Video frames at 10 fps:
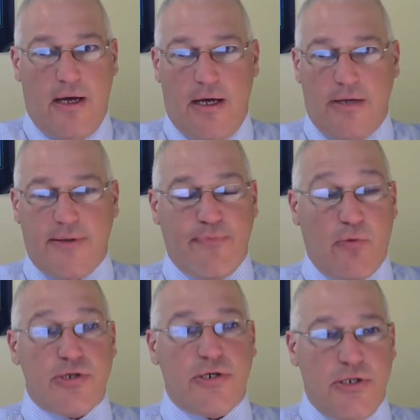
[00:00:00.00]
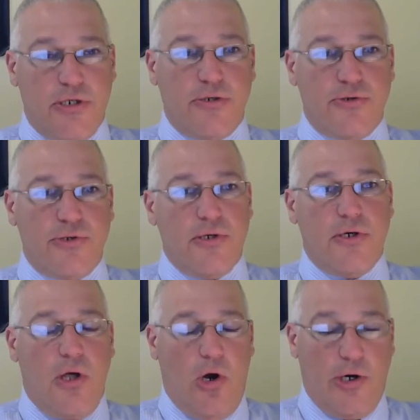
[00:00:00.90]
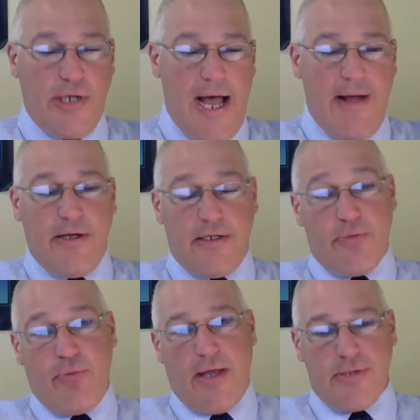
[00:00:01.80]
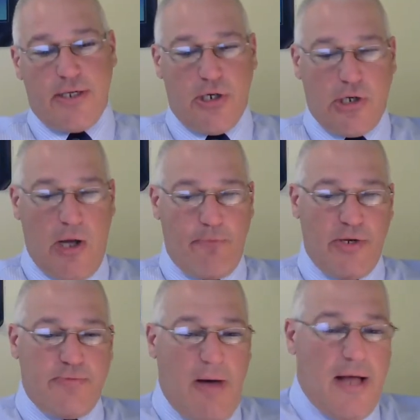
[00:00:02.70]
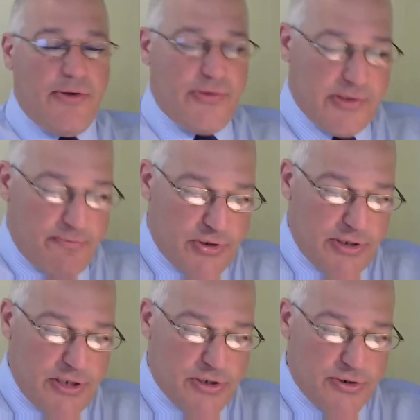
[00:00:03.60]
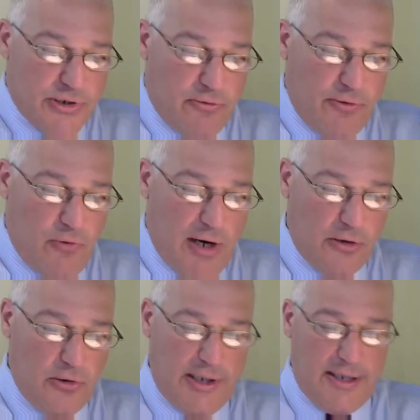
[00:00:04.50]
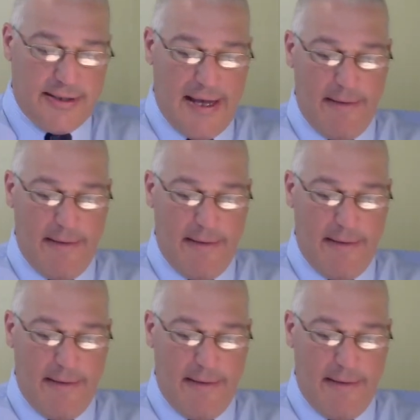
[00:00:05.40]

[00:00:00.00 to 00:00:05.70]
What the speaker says: something we should use or not, and it depends on your company's policies and procedures. So we want to look at that.